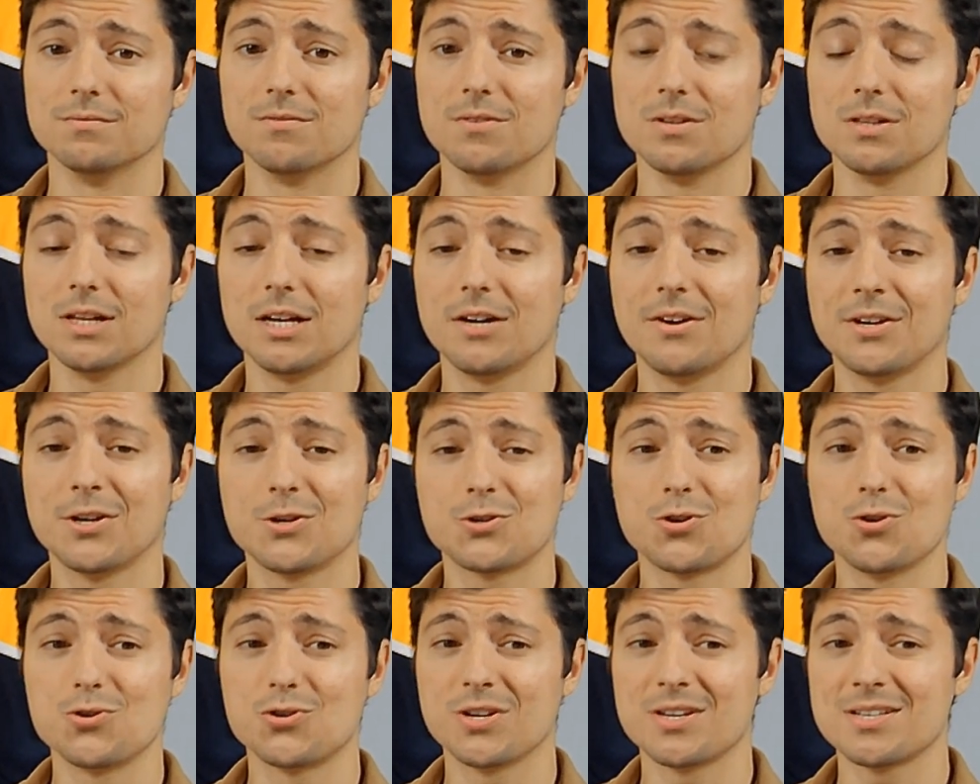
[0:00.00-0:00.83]
Valeri
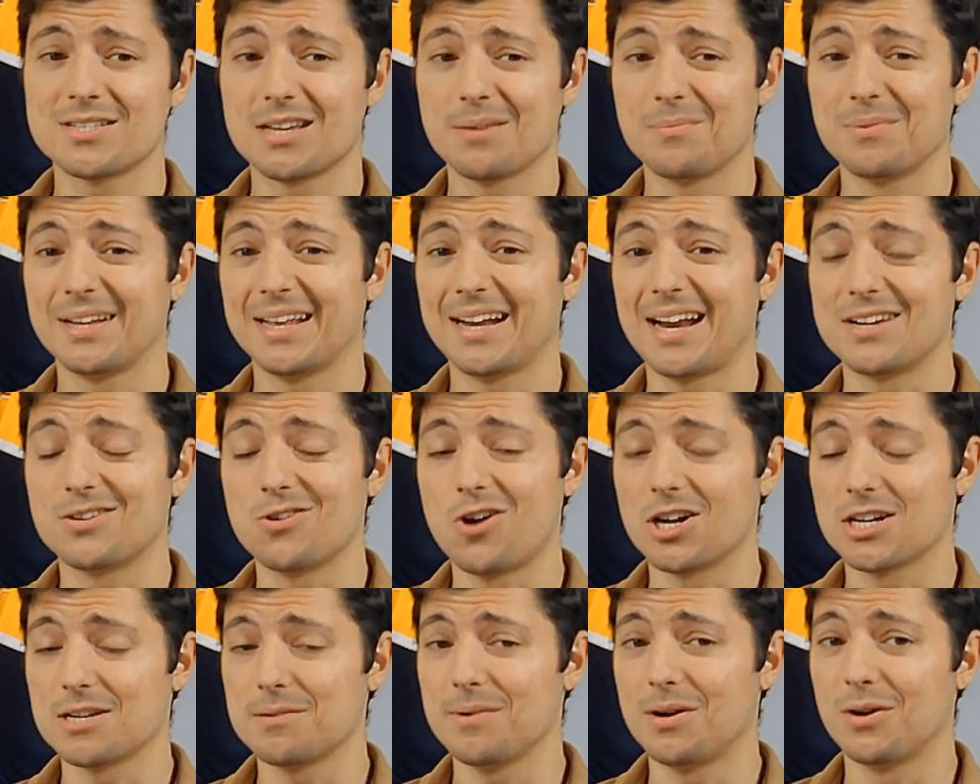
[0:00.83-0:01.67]
Nichushkin is someone that I
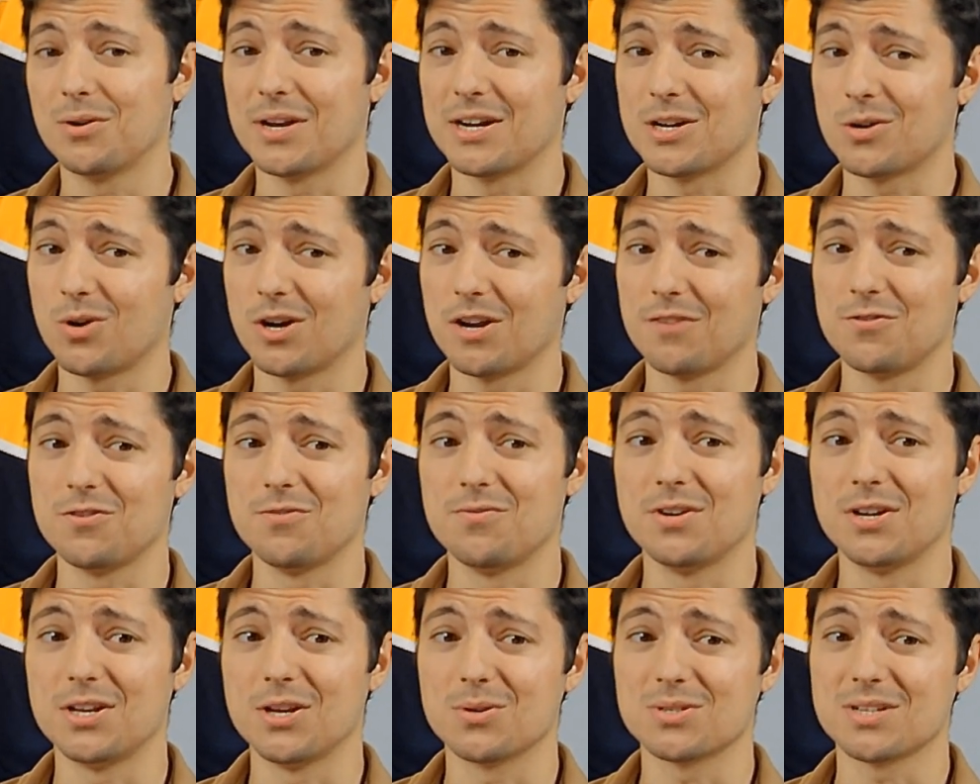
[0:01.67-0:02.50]
talked about in quite a
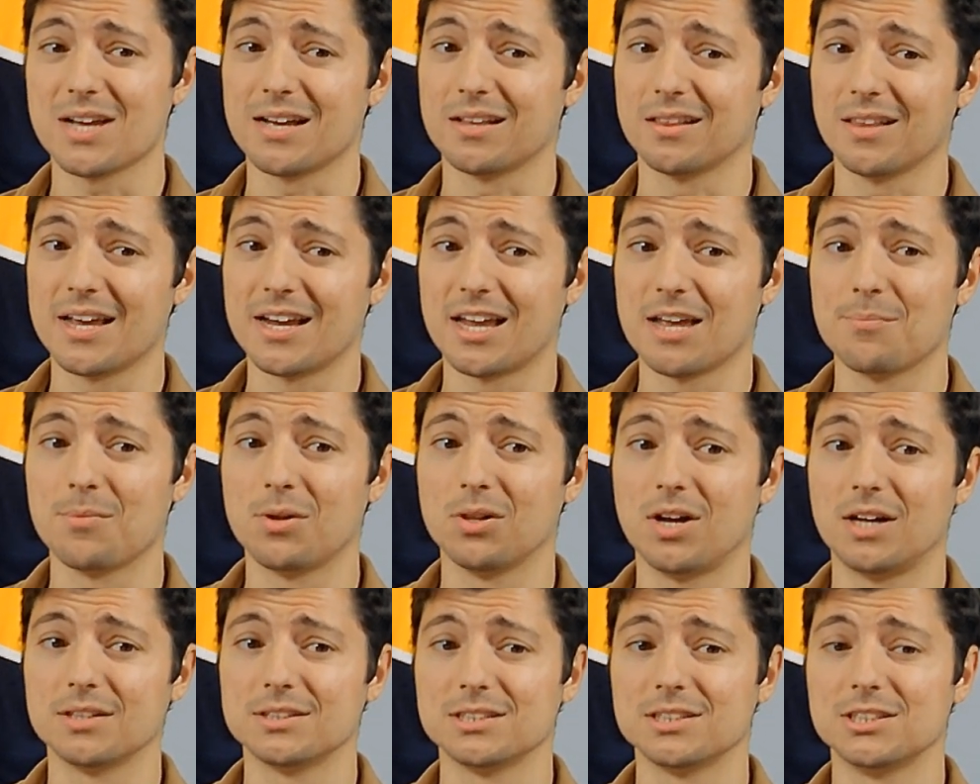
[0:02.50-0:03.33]
few videos. I like
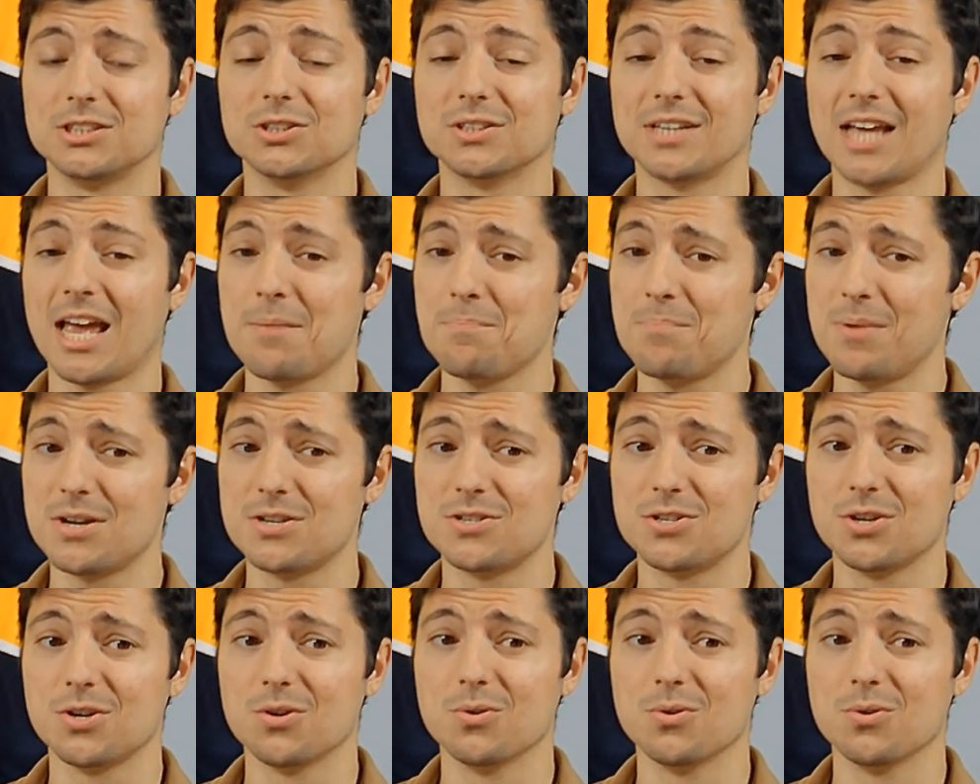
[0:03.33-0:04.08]
him a lot this year. Kempe